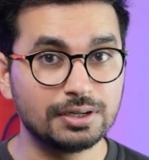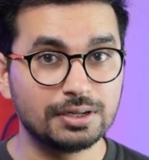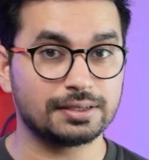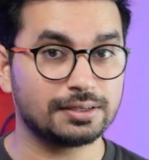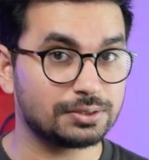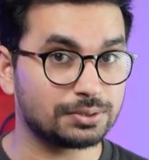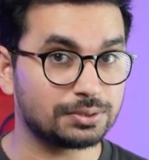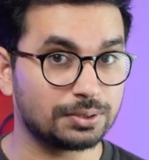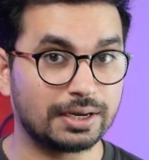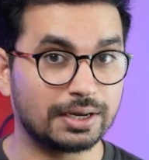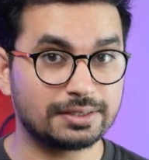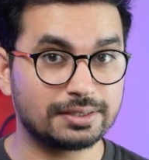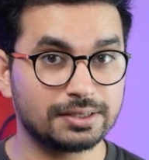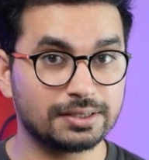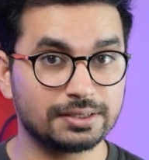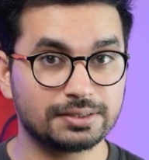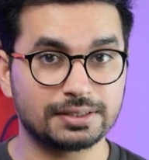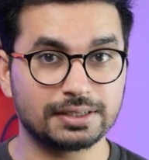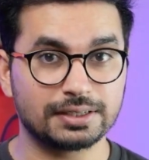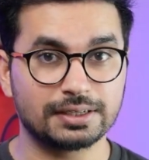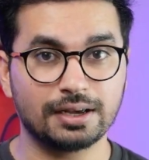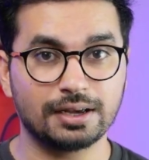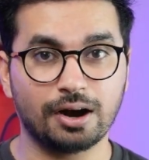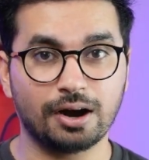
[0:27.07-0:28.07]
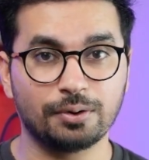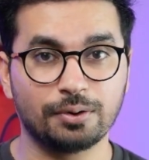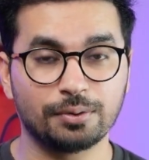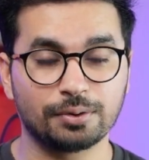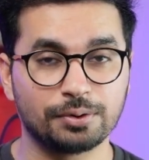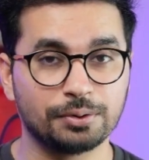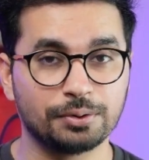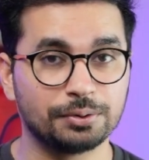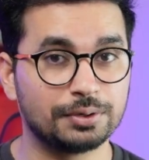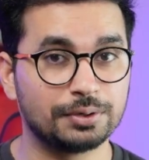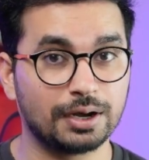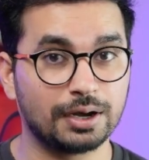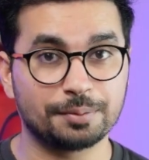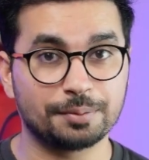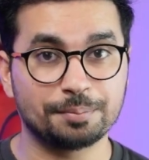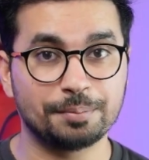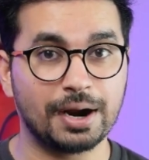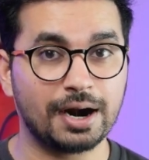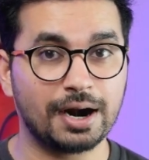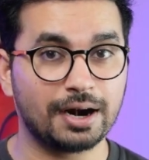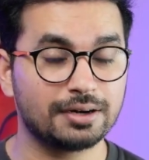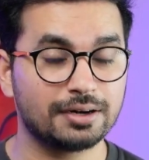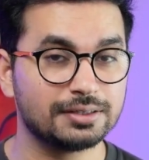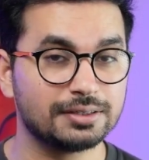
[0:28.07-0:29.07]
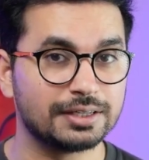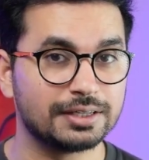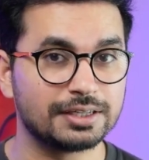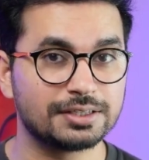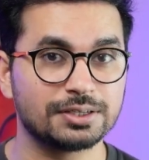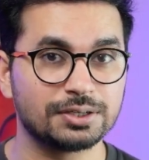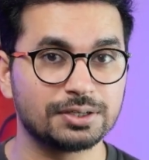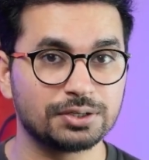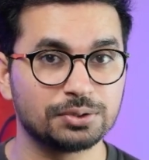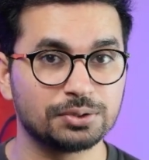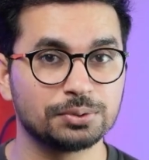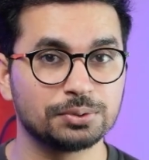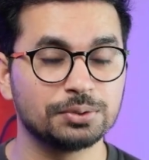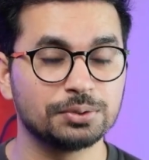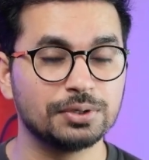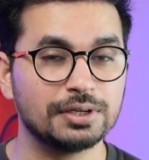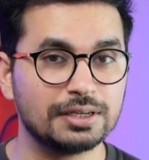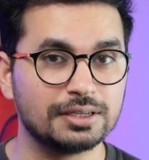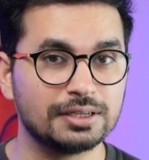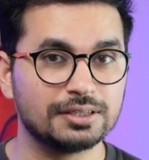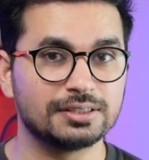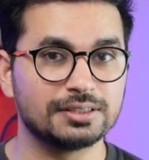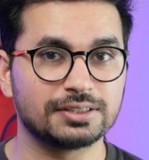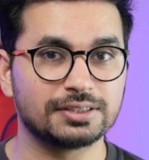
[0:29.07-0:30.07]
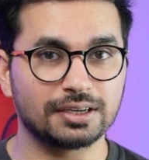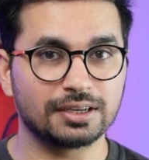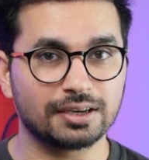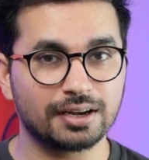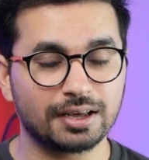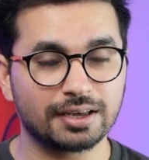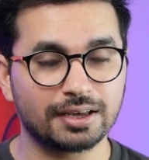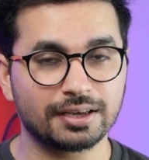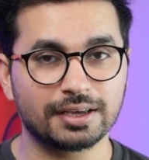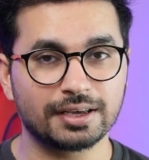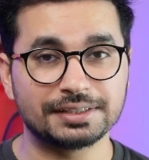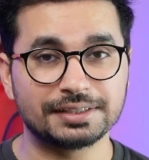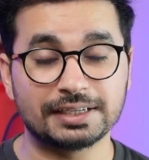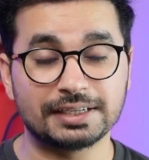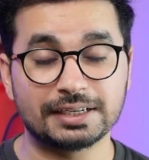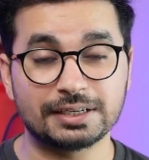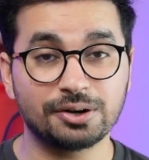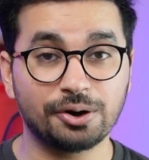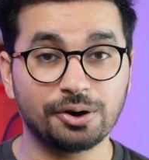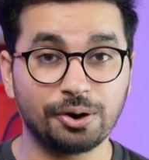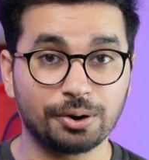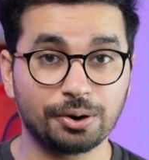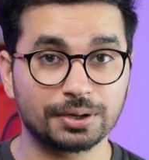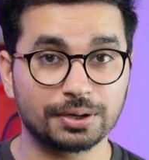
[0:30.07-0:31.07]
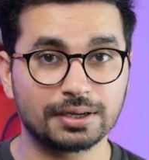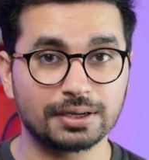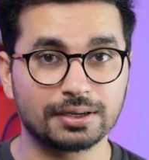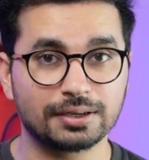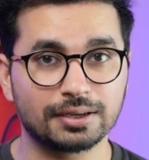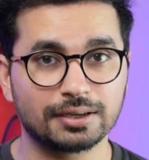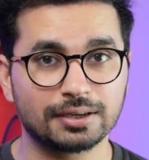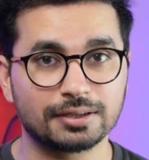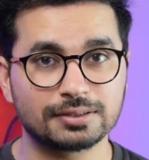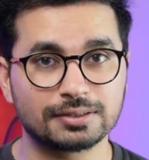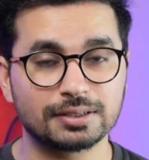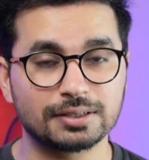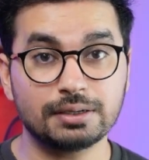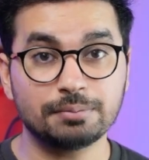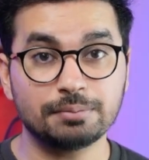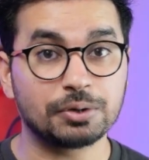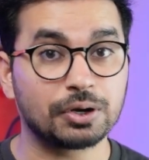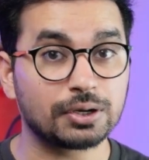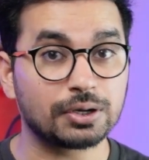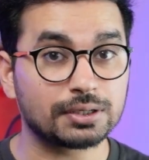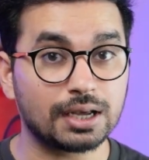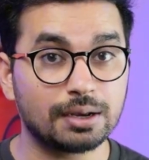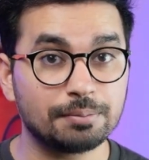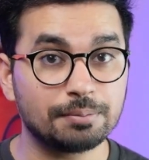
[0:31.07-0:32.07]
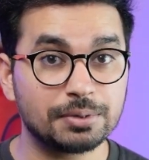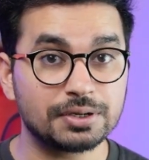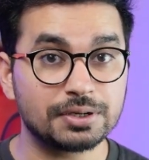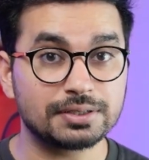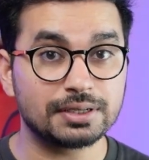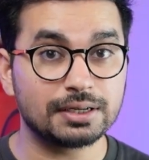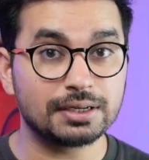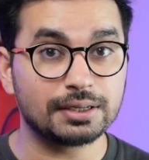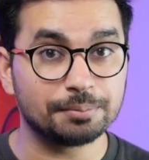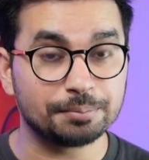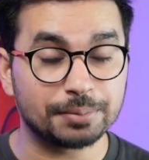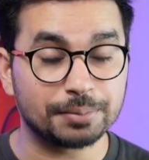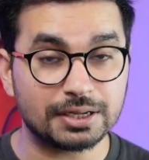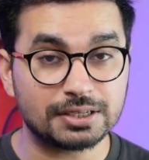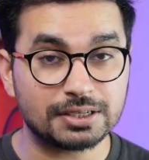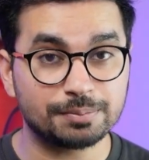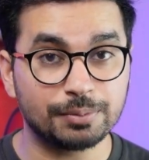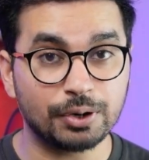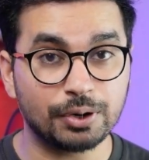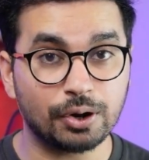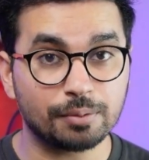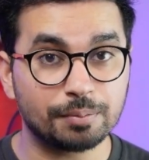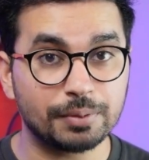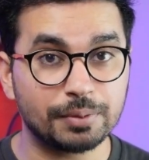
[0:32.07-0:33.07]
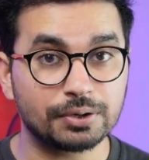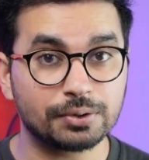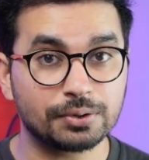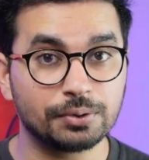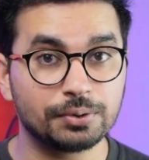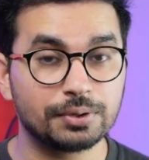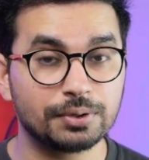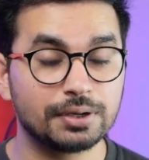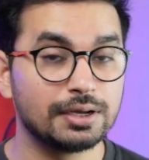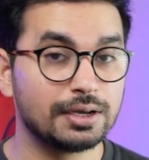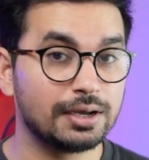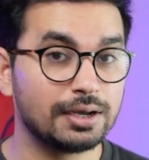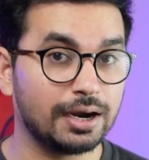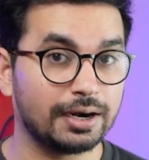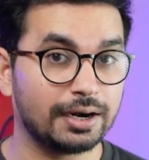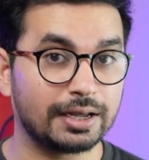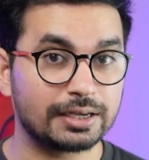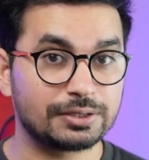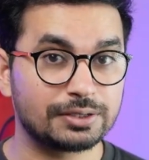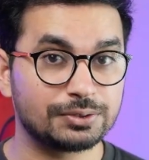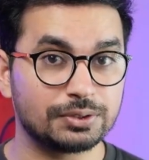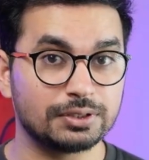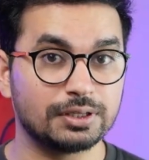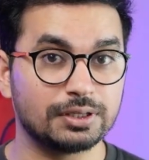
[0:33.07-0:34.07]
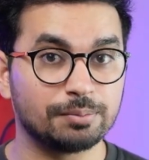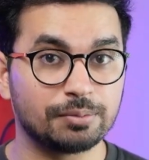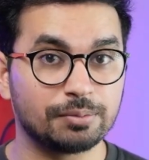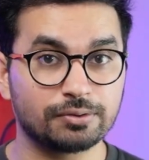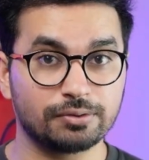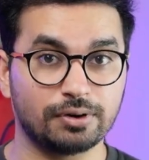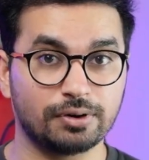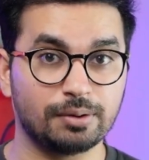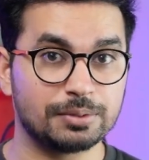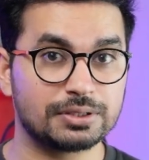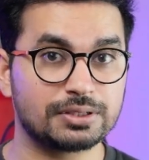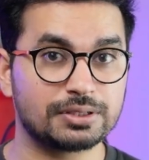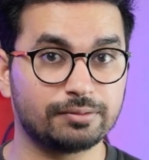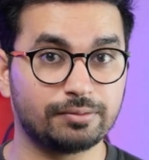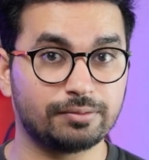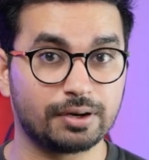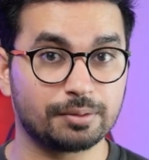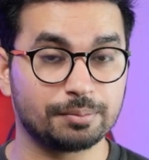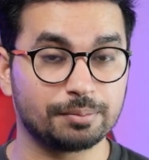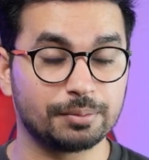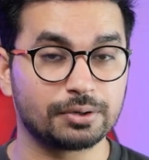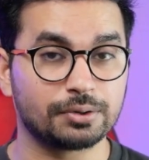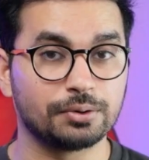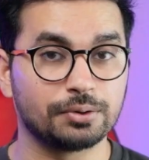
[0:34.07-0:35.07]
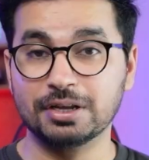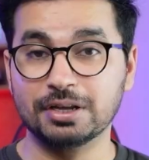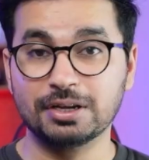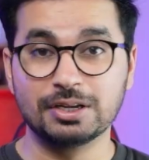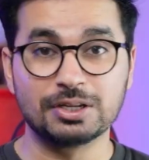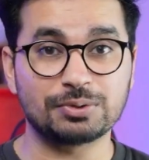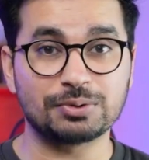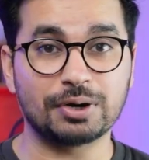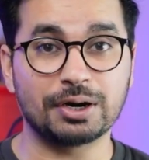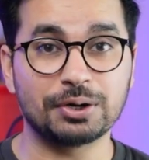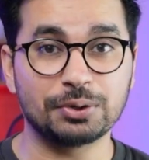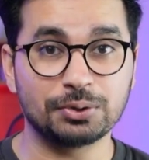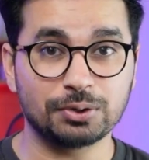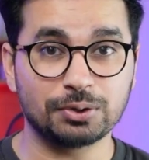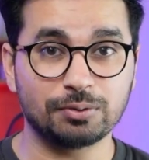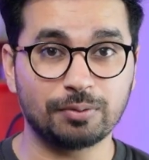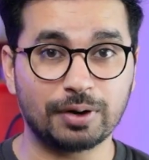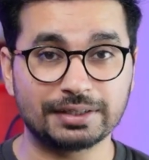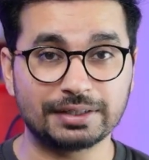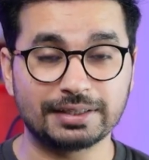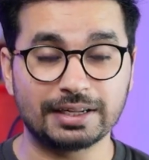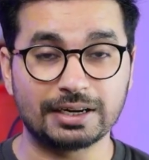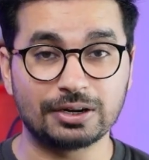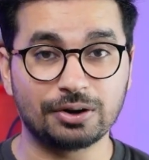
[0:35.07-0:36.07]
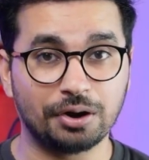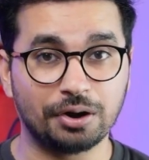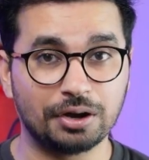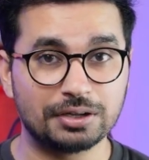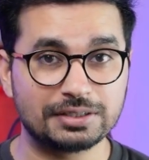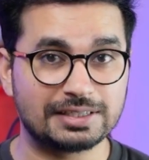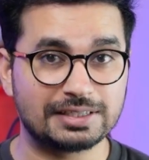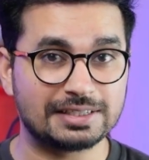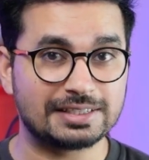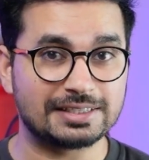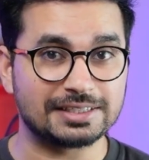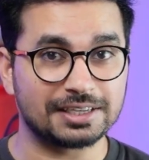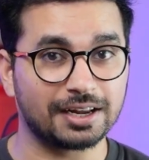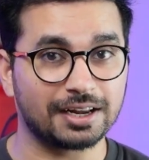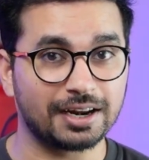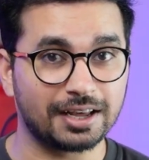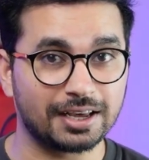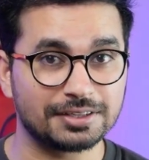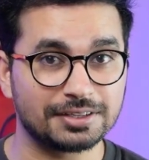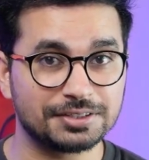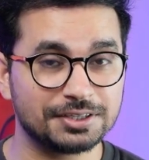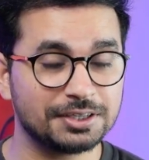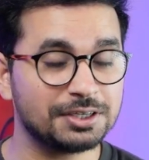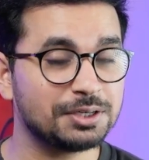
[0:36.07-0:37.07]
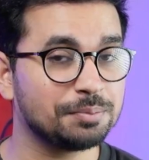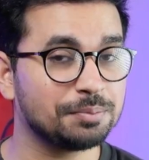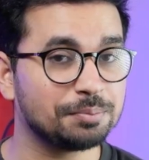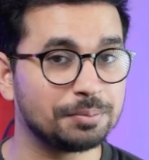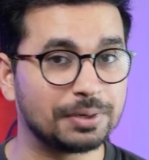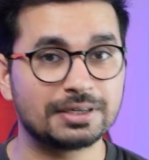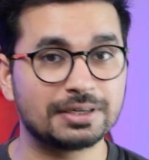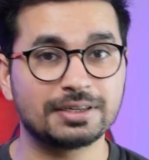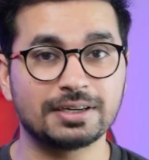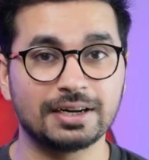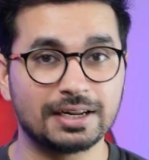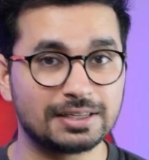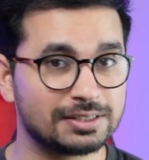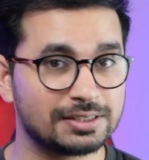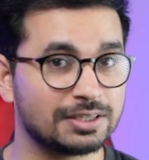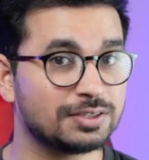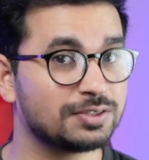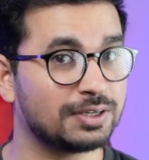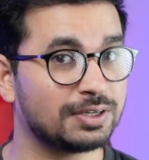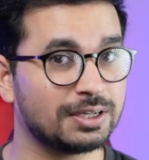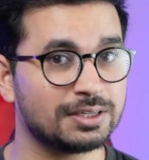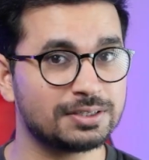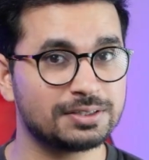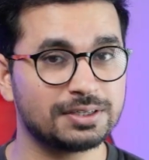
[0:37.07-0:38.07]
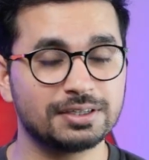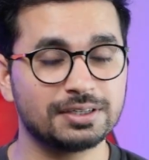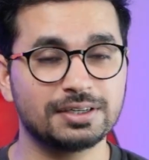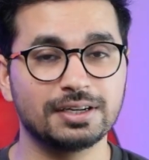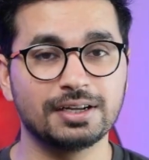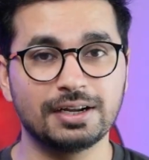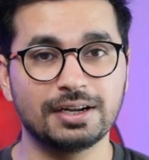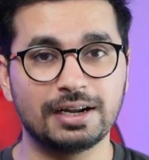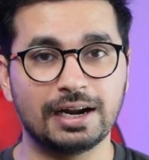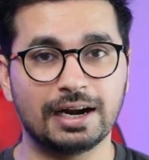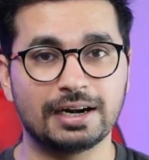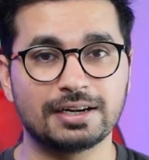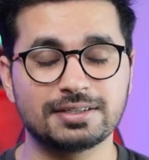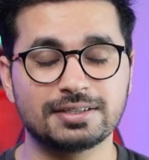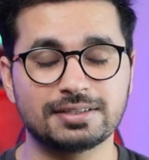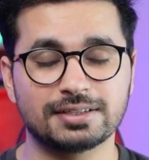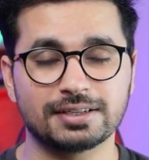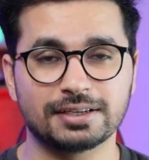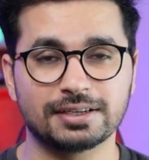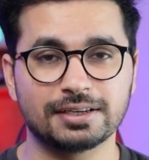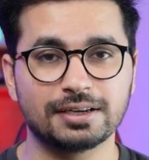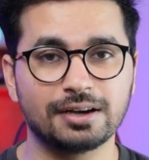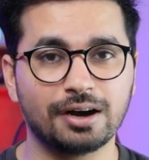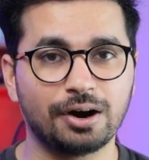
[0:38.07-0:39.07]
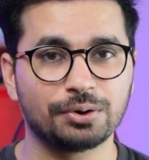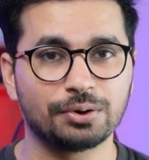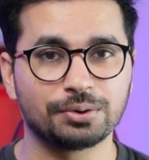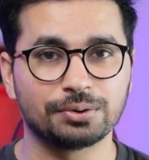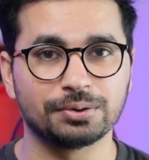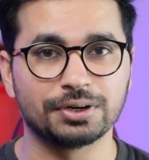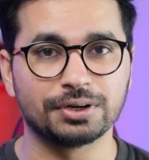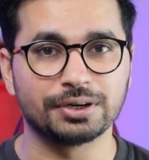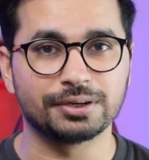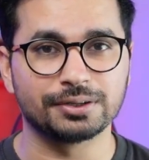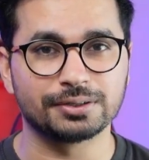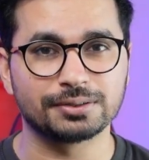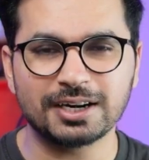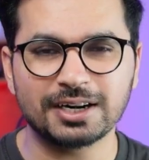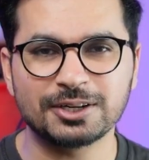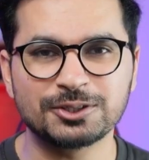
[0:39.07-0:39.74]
So let's just see how good or bad this new C L I agent Auggie is, because I'm personally impressed by Augment Code and actually the performance of Augment Code. So I don't know why they launched C L I agent, but let's just test it and see how good it is.